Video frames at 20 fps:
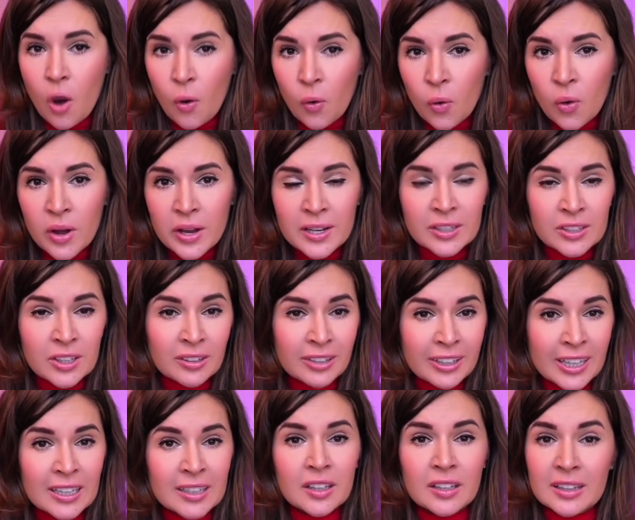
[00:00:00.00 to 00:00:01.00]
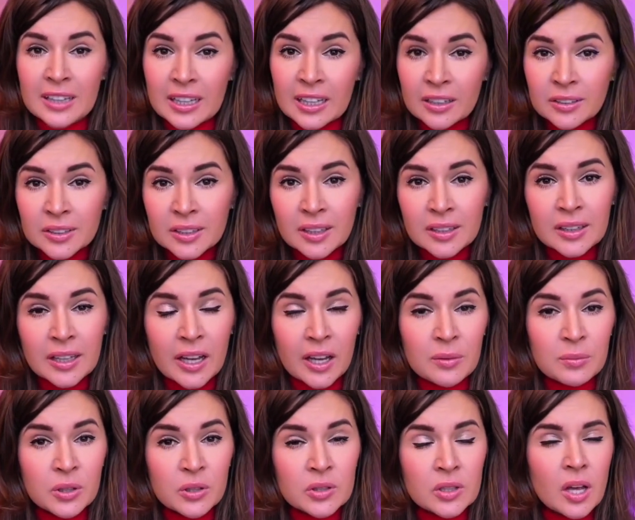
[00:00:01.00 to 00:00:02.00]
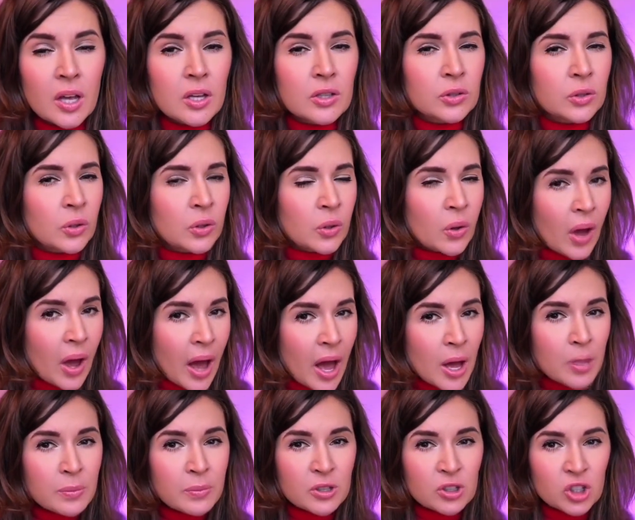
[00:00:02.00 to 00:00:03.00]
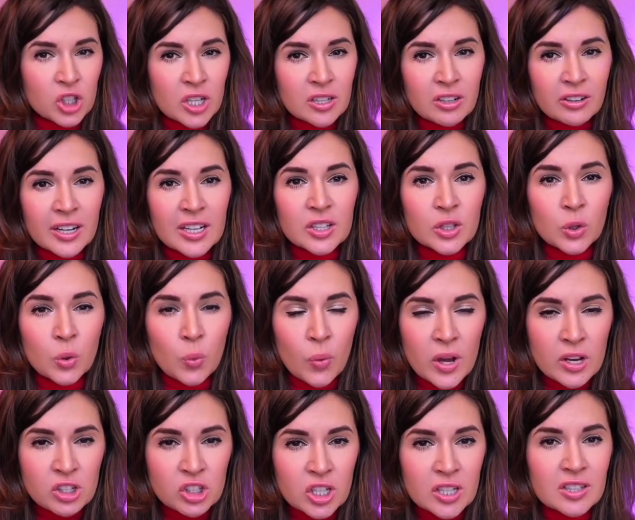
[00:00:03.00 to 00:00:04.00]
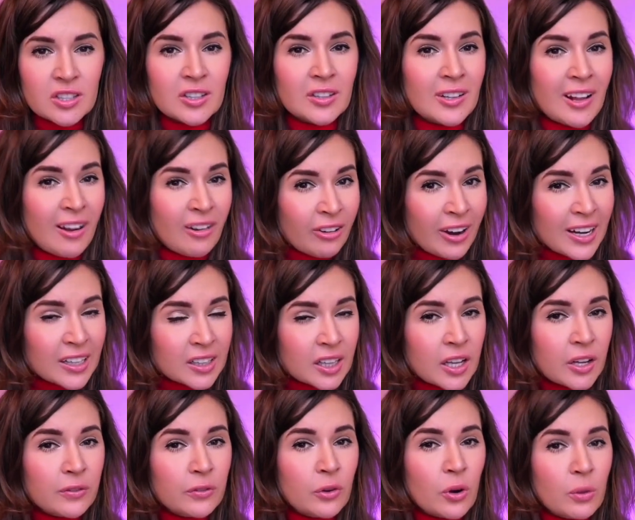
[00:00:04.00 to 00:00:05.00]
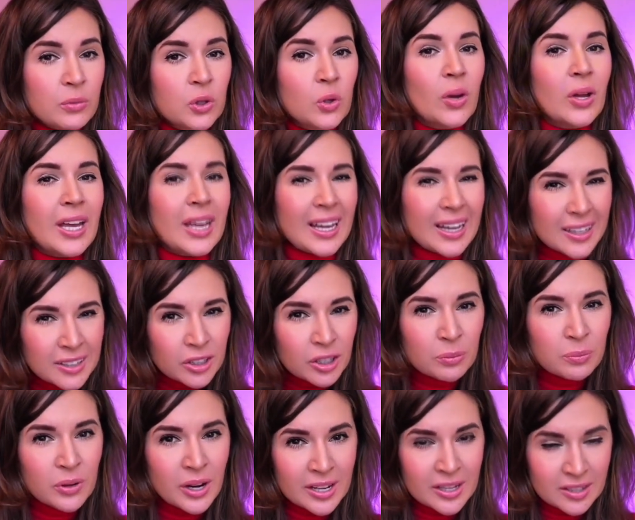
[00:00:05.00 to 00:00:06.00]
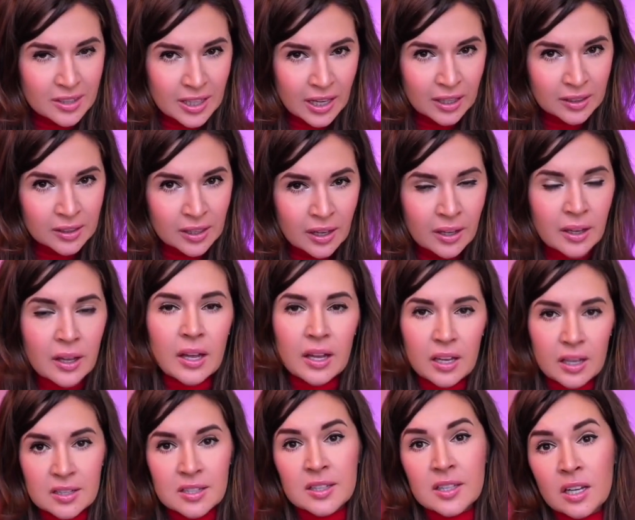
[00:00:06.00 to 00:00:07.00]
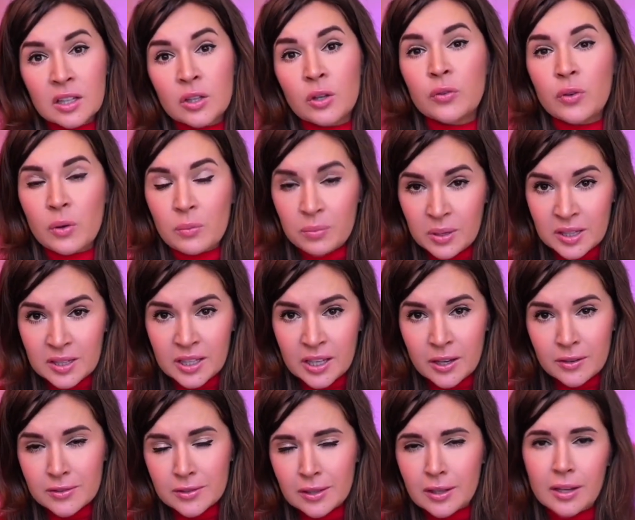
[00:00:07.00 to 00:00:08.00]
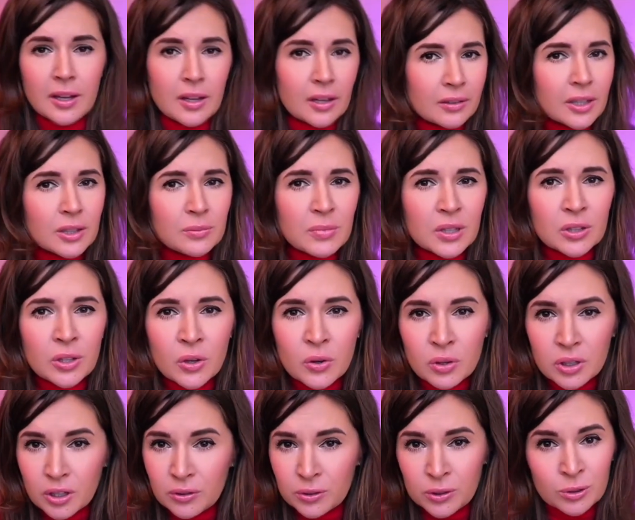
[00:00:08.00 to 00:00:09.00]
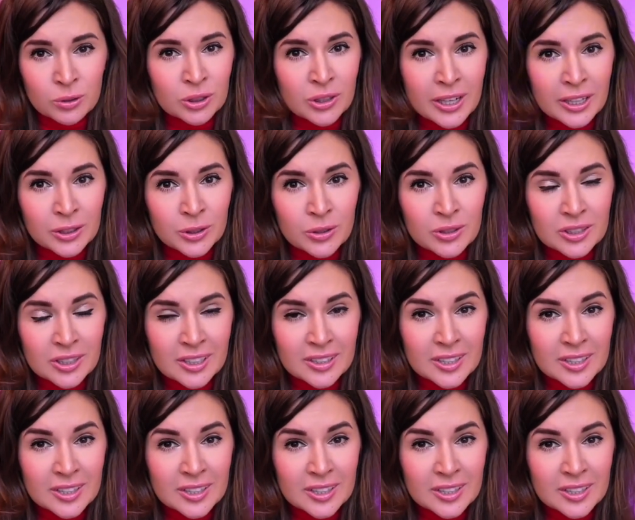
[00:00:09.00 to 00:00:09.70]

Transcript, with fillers: or integrate Delta tables so your app generates questions directly from your enterprise data instead of PDFs know if you'd like to see